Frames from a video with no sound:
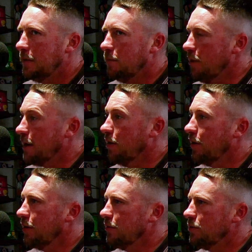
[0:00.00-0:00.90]
the
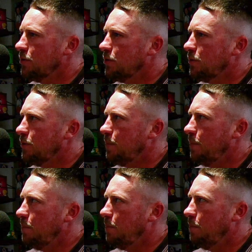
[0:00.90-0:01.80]
record on
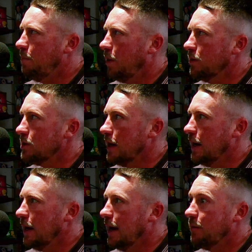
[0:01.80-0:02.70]

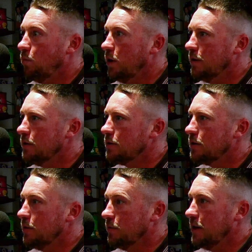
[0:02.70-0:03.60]
Bonsai and Willers
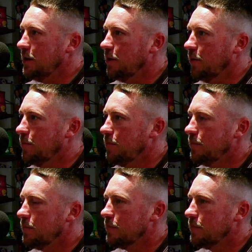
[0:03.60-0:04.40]
at Lindholm,